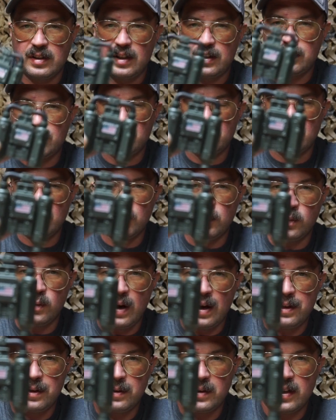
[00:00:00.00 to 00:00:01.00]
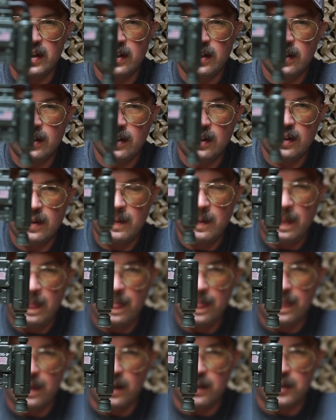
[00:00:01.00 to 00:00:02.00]
like there's some weathering
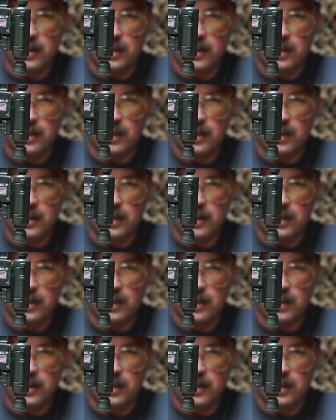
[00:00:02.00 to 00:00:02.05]
on